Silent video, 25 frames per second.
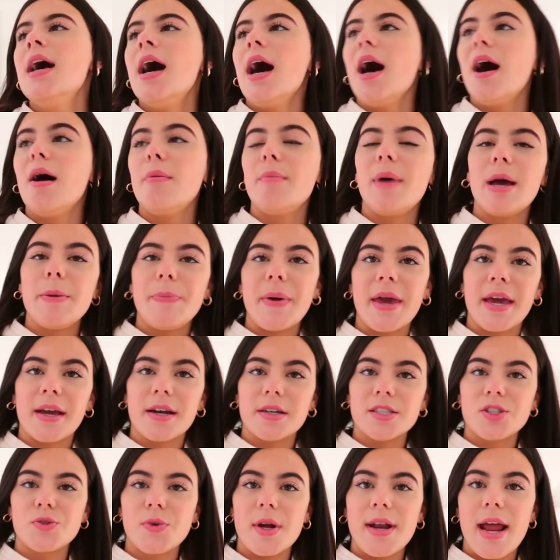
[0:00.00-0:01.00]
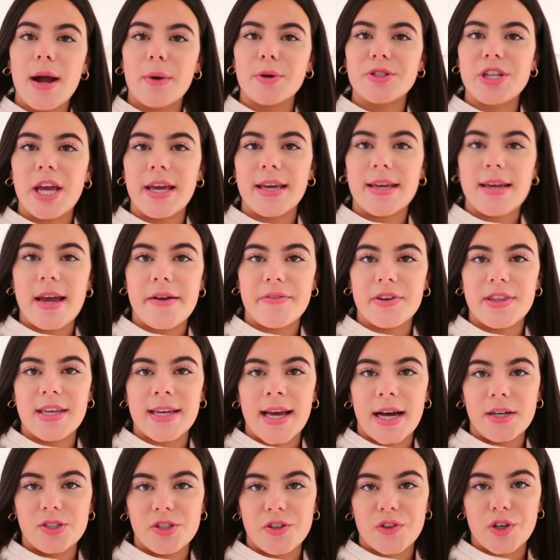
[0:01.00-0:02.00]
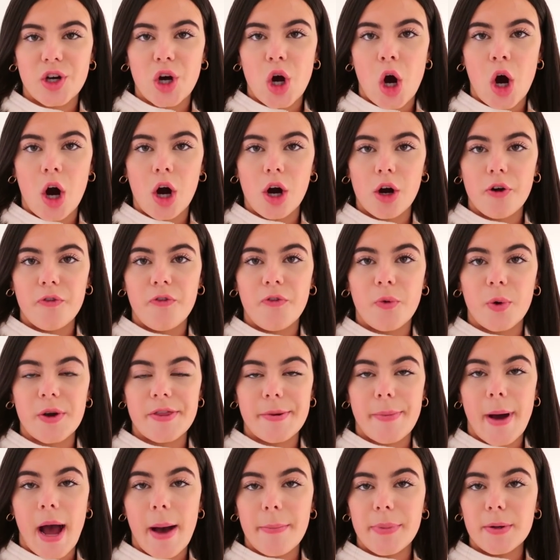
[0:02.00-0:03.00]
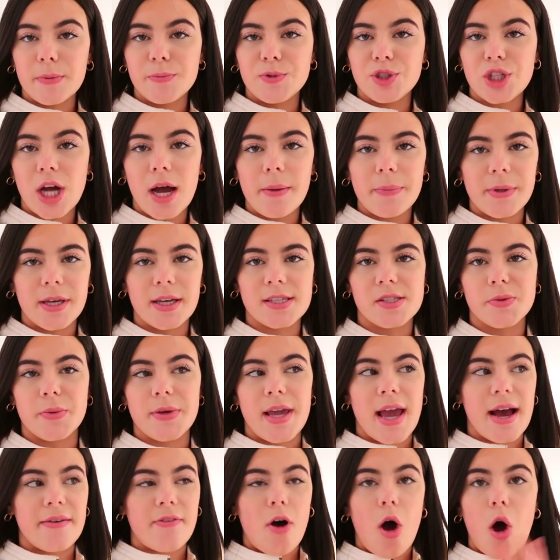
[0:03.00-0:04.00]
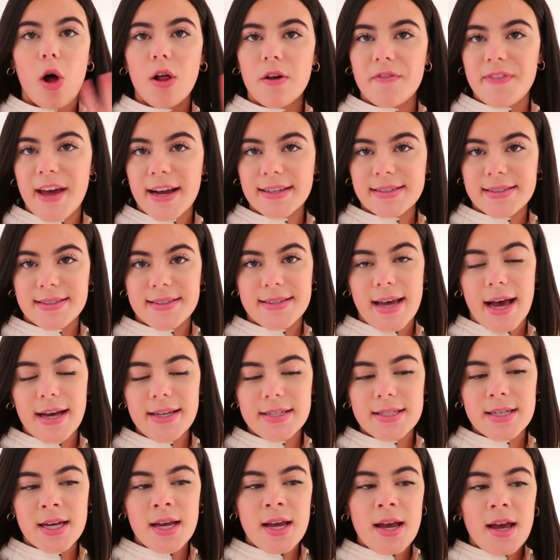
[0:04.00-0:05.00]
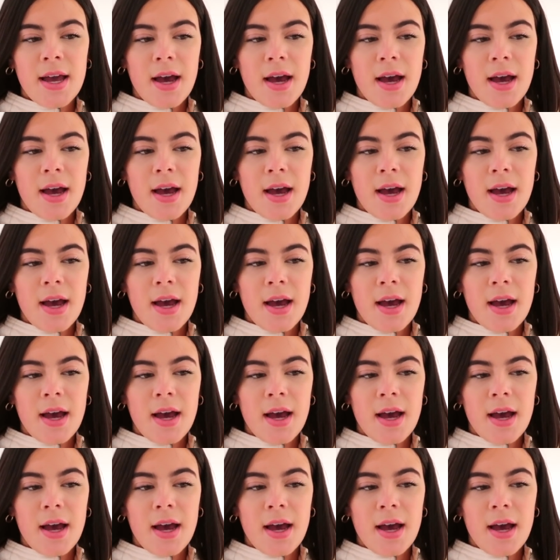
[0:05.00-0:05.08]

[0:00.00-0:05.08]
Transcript: um, my parents right now are taking everything out to the car for the pop-up shop because we have all of that set